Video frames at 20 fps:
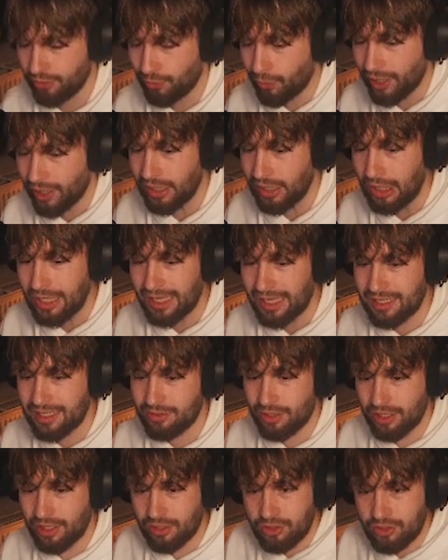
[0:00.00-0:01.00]
where you
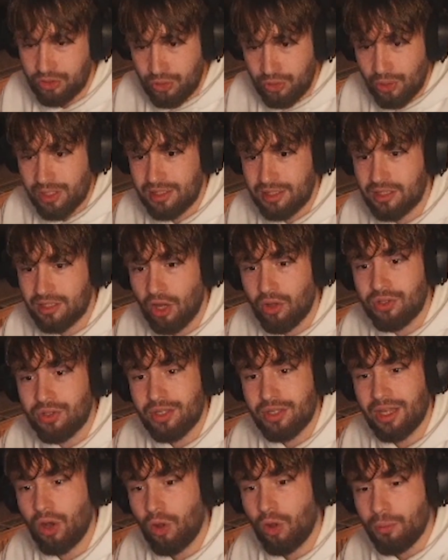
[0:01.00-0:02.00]
can do it
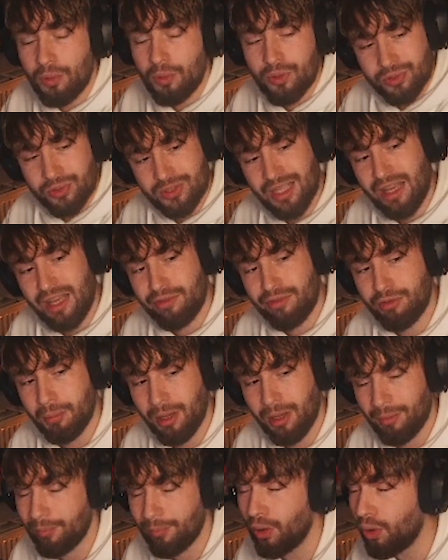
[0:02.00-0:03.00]
on almost every
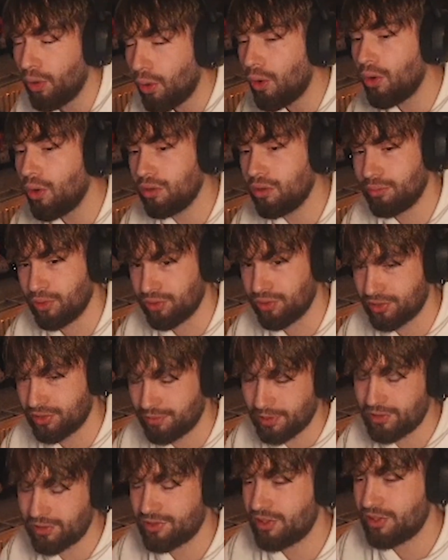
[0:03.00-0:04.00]
map. Almost,
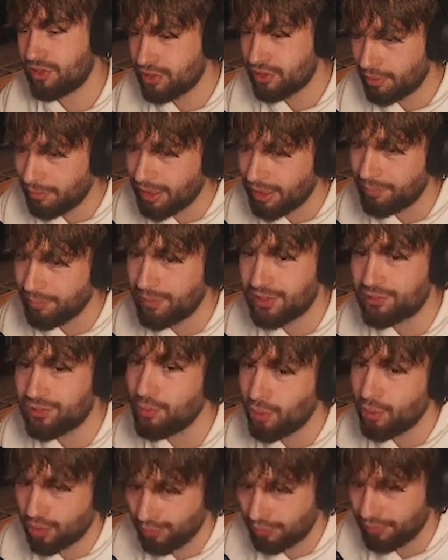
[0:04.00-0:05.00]
because there's some map it's
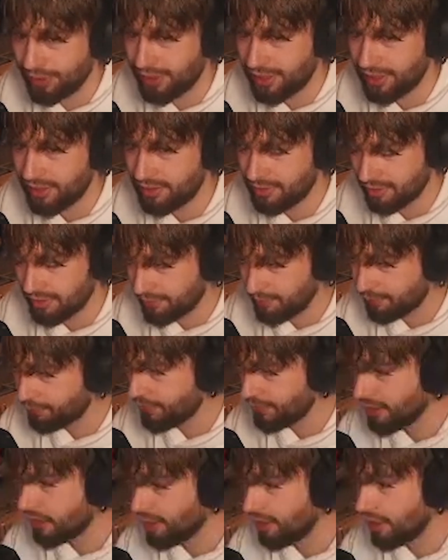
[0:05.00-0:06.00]
more complicated.
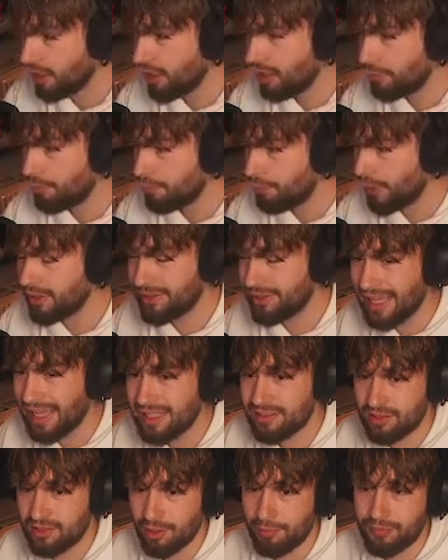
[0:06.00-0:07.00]
But
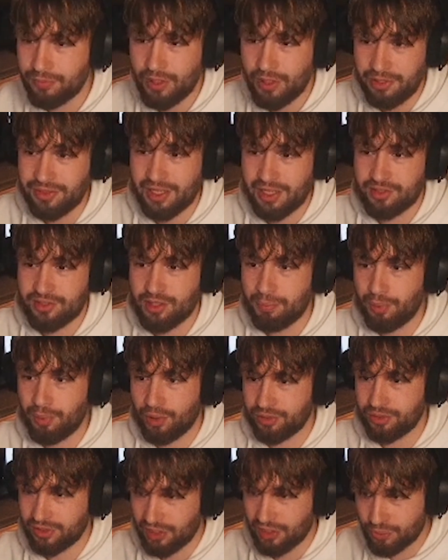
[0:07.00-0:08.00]
that's the
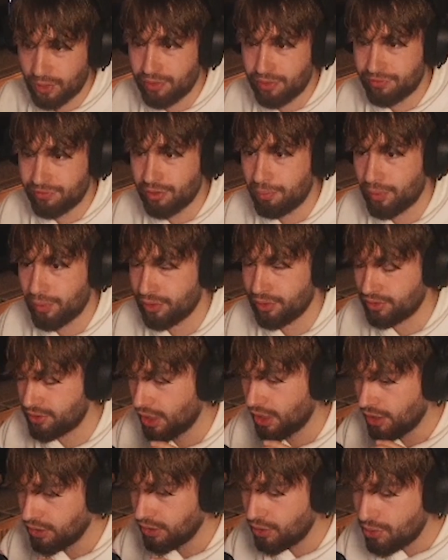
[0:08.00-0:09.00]
point. That's one of the points.
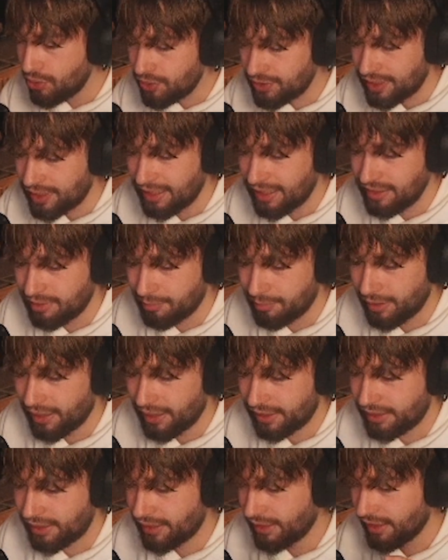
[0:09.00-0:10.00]
You stay in the
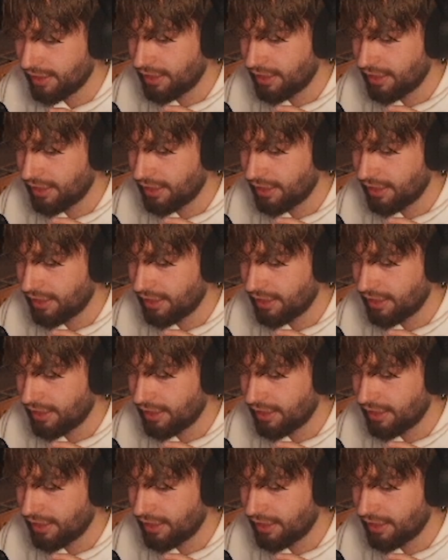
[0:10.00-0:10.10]
back,